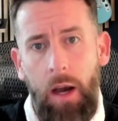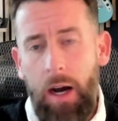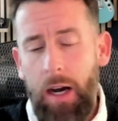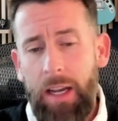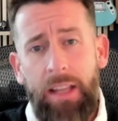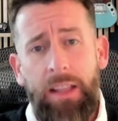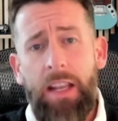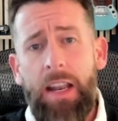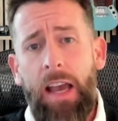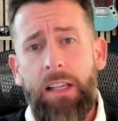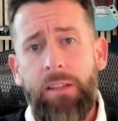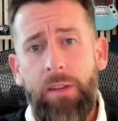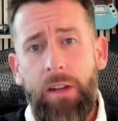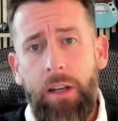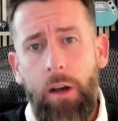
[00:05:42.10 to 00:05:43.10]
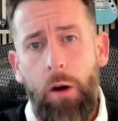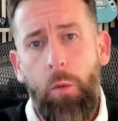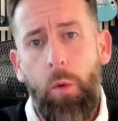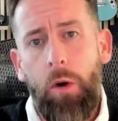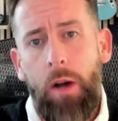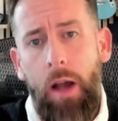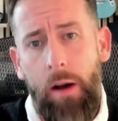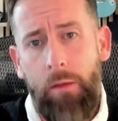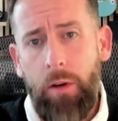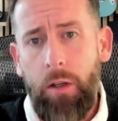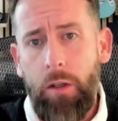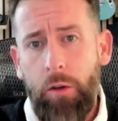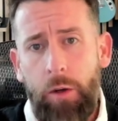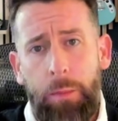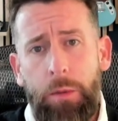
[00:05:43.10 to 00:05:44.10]
In the next video, we'll cover
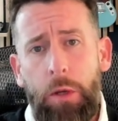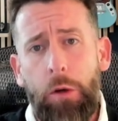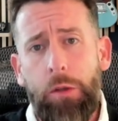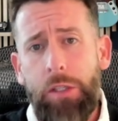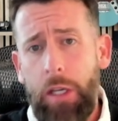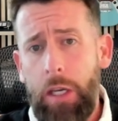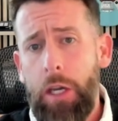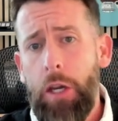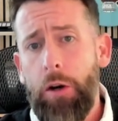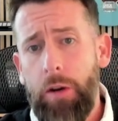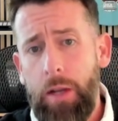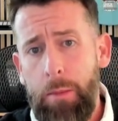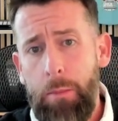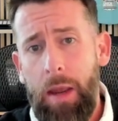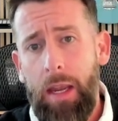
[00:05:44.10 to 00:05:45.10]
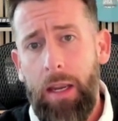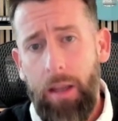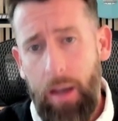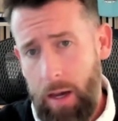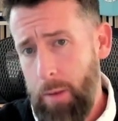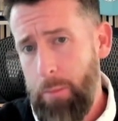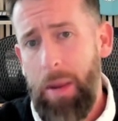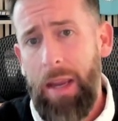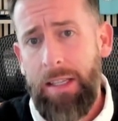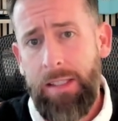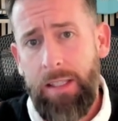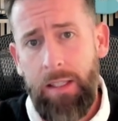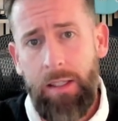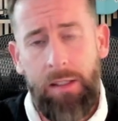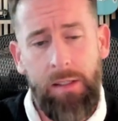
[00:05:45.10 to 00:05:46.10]
crypto security
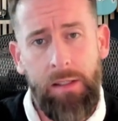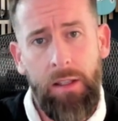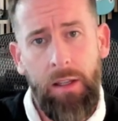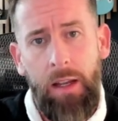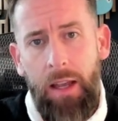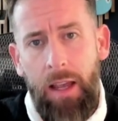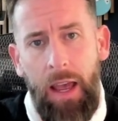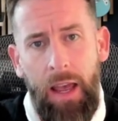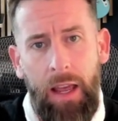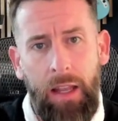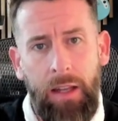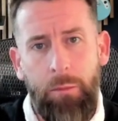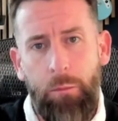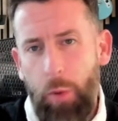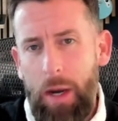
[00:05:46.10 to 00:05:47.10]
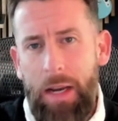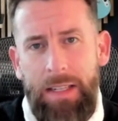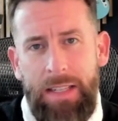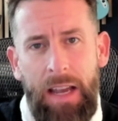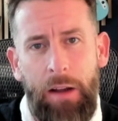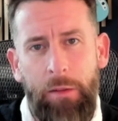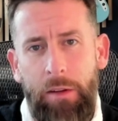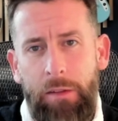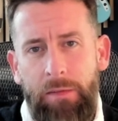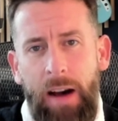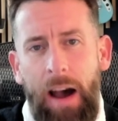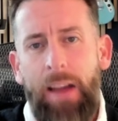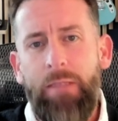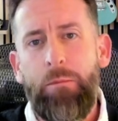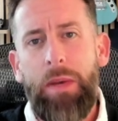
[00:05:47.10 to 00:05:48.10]
basics and break down
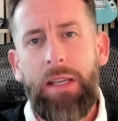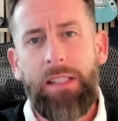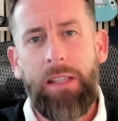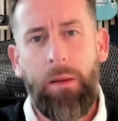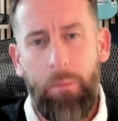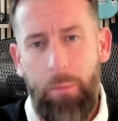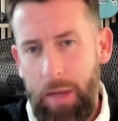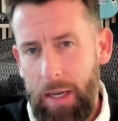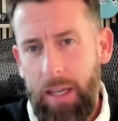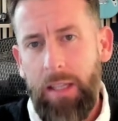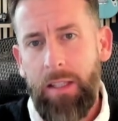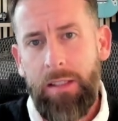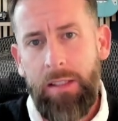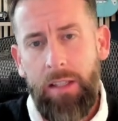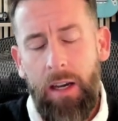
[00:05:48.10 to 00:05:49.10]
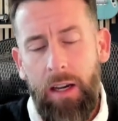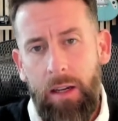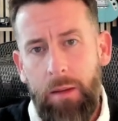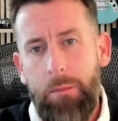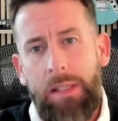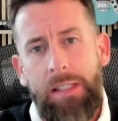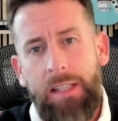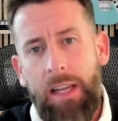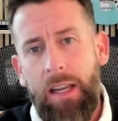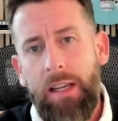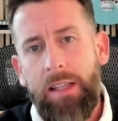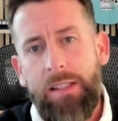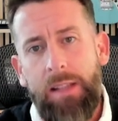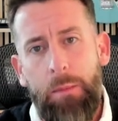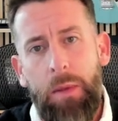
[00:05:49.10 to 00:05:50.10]
the biggest
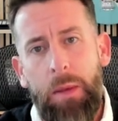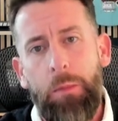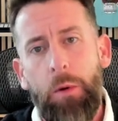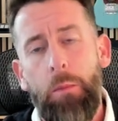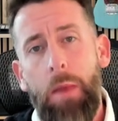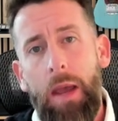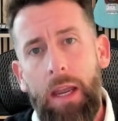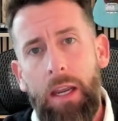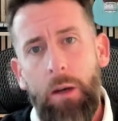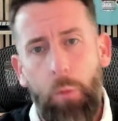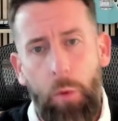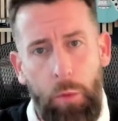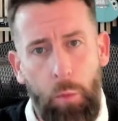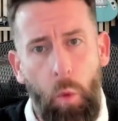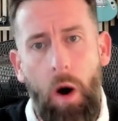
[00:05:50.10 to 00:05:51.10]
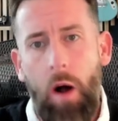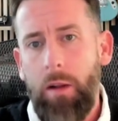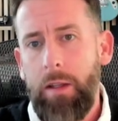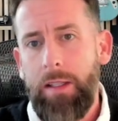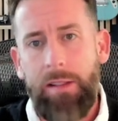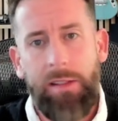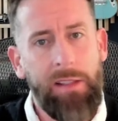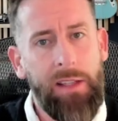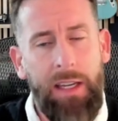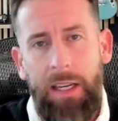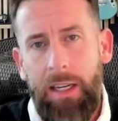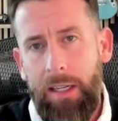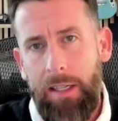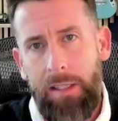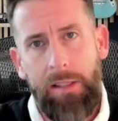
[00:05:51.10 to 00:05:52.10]
mistakes that people make with wallets,
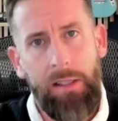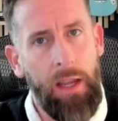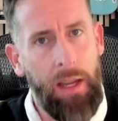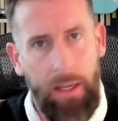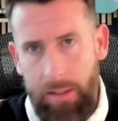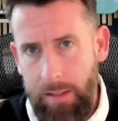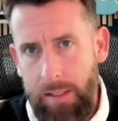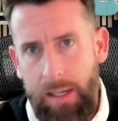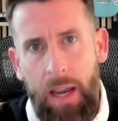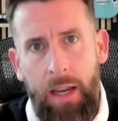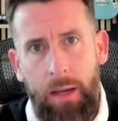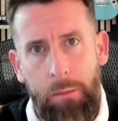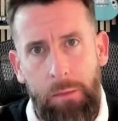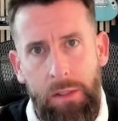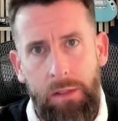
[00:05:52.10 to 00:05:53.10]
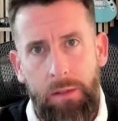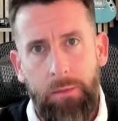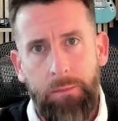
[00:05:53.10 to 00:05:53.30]
keys, and scams.